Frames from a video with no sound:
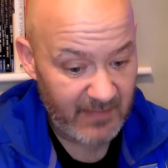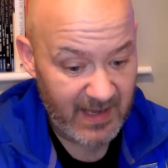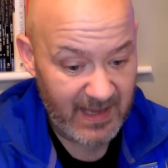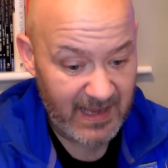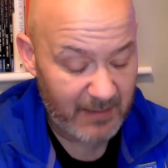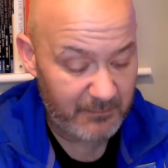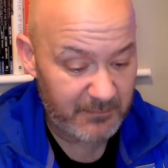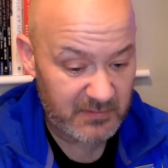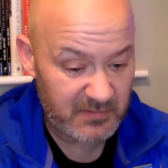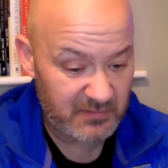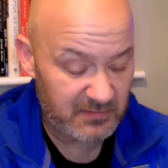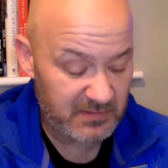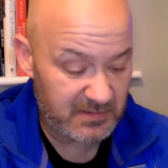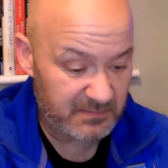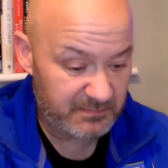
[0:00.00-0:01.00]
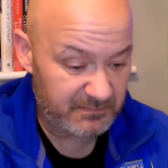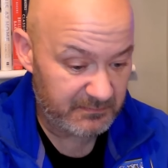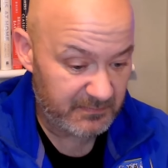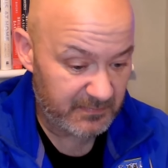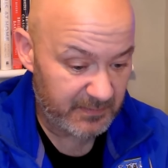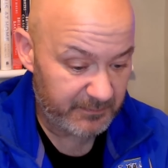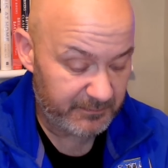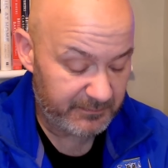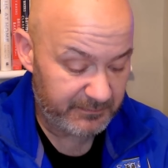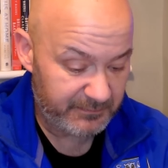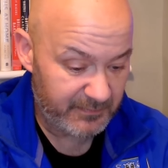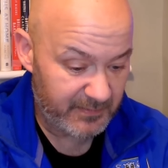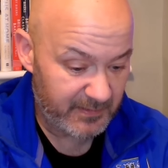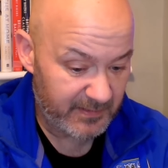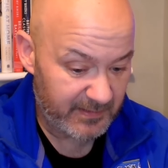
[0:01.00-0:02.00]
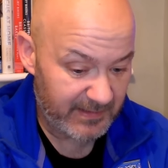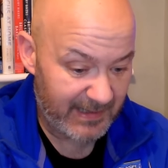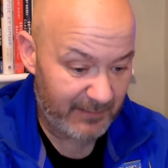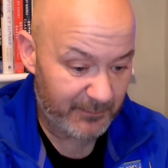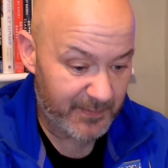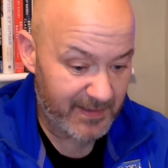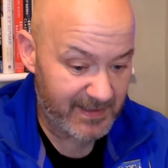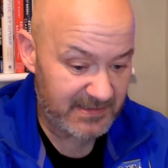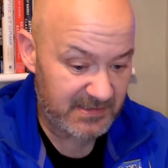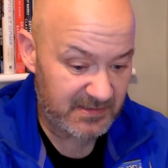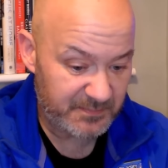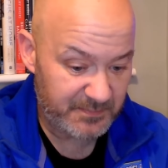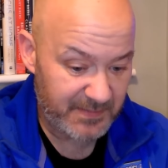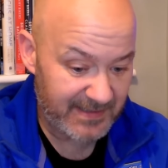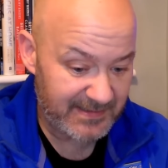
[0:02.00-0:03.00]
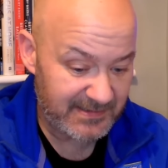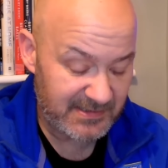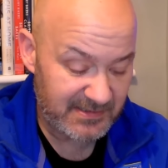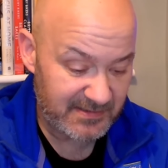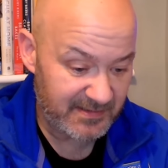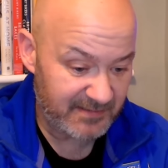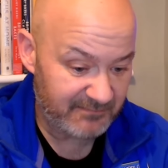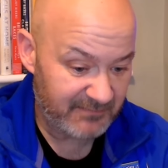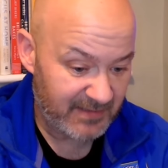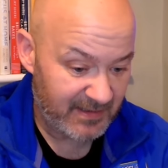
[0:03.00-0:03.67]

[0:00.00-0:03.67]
Out muscles, outpaces Pedersen, and